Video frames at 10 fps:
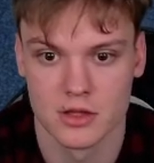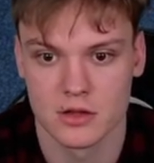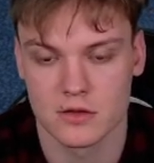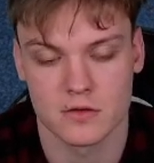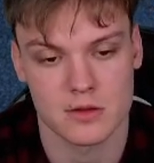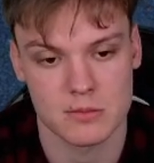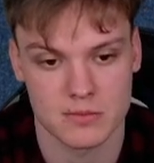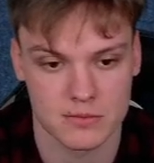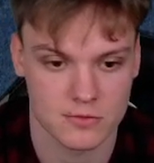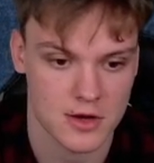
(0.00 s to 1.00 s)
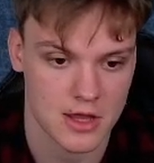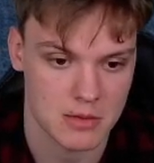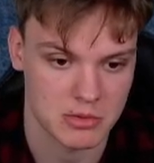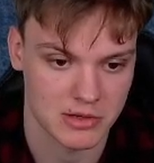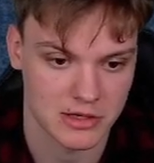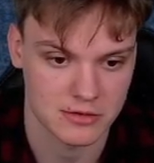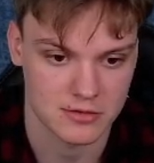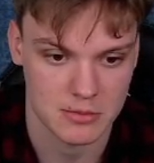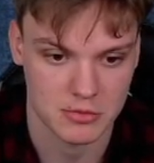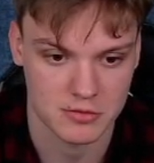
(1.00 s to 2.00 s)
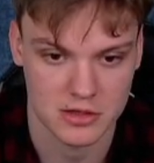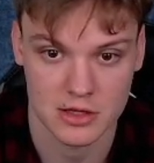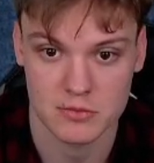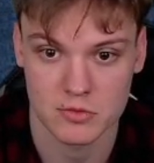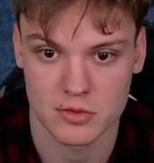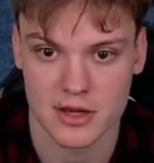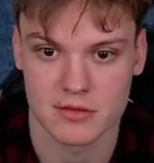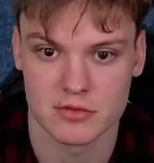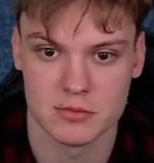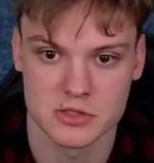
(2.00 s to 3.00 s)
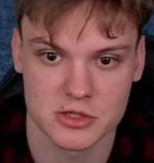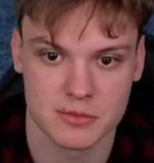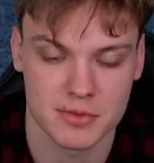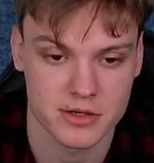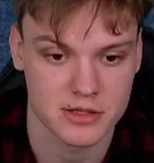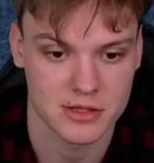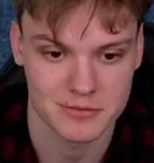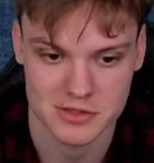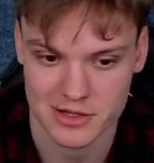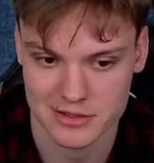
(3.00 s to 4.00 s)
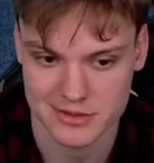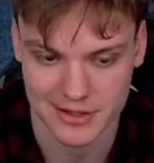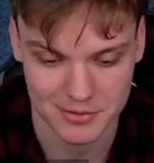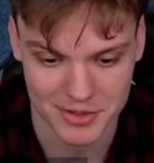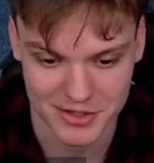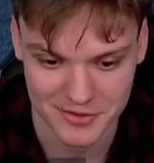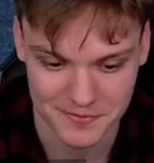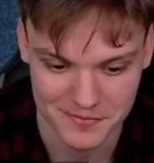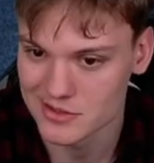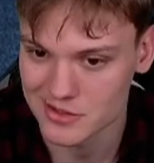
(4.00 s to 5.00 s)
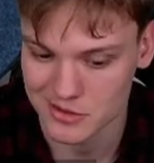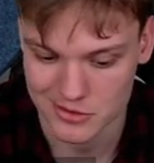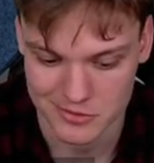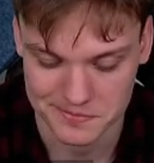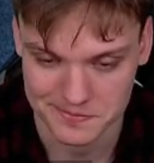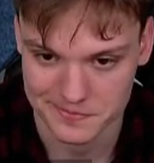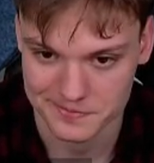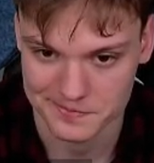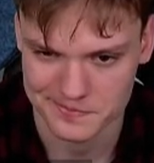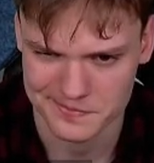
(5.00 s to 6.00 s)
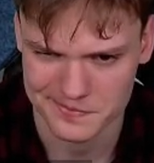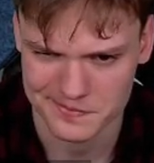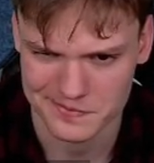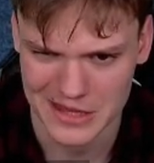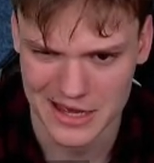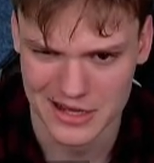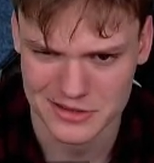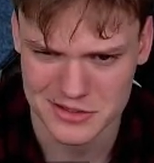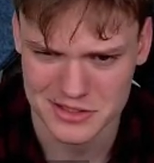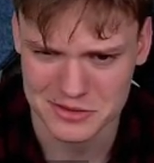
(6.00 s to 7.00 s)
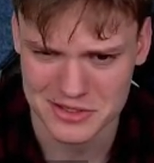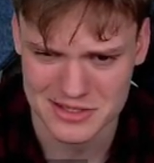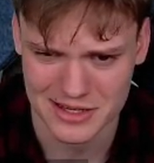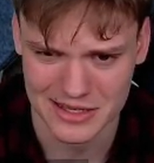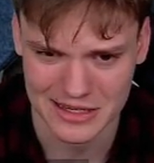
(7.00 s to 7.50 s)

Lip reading: because I'm very happy playing this type of endgames where I have the bishop there and I'm just like slightly better. So yeah, it turns out it's like